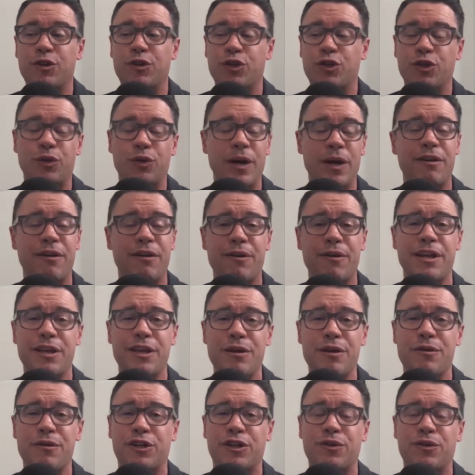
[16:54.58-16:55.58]
triggering
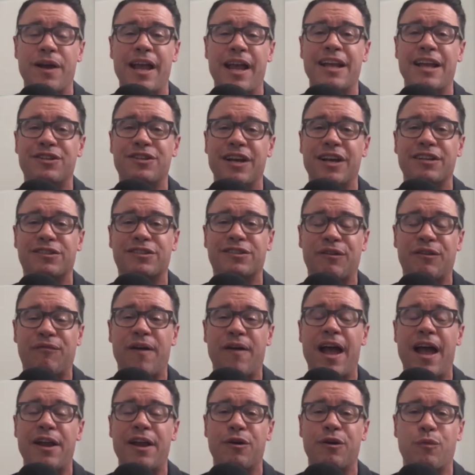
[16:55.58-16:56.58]
you to try and
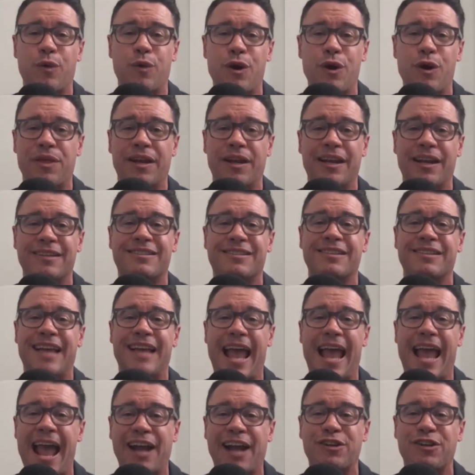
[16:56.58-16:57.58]
justify your worthiness, is
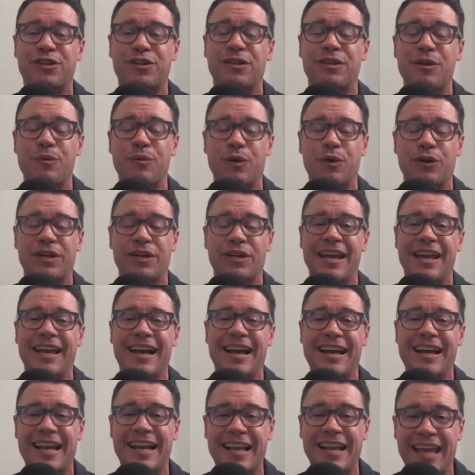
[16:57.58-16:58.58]
actually working
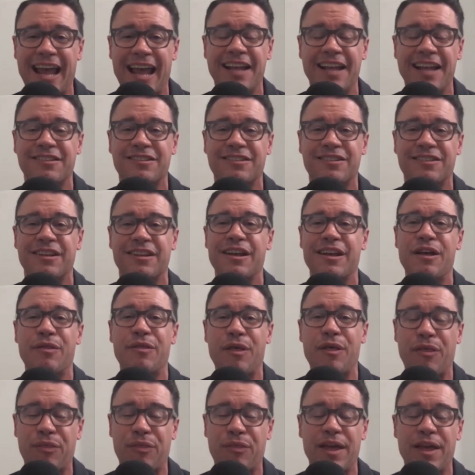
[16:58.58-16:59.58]
against
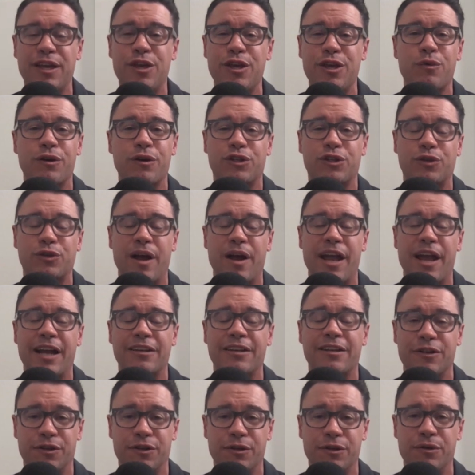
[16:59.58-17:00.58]
the thing you are trying
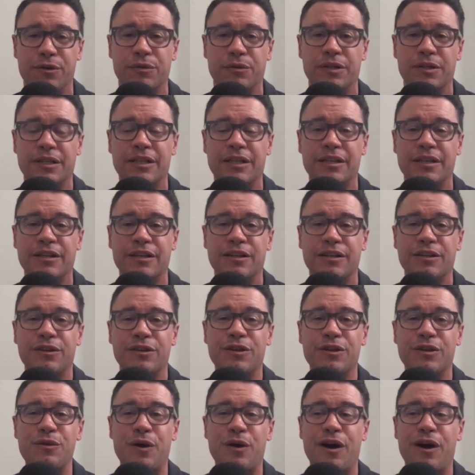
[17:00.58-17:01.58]
to do.
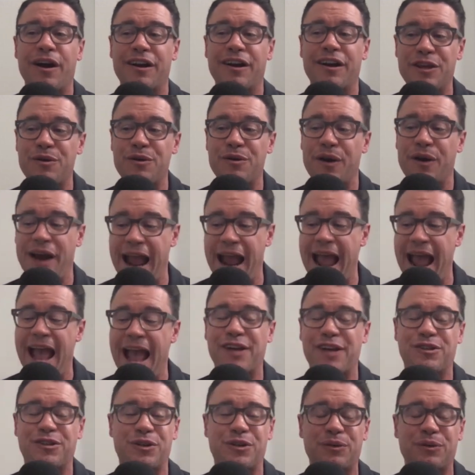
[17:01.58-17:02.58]
You are you are
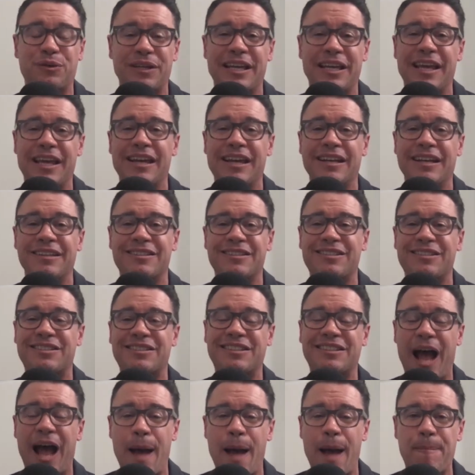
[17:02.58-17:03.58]
actually
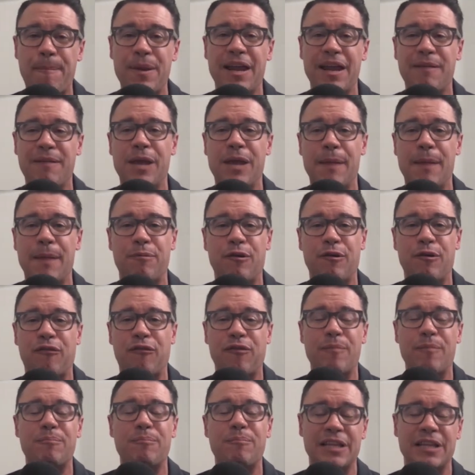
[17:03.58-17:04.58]
stopping people
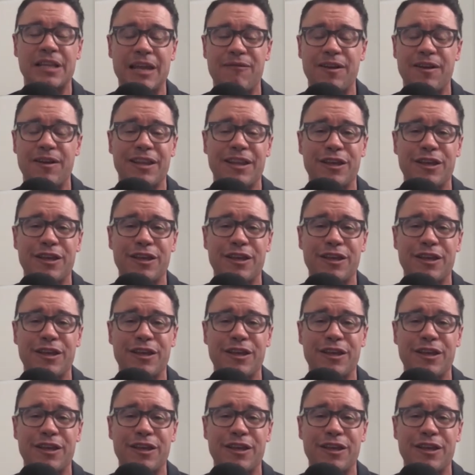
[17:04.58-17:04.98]
from believing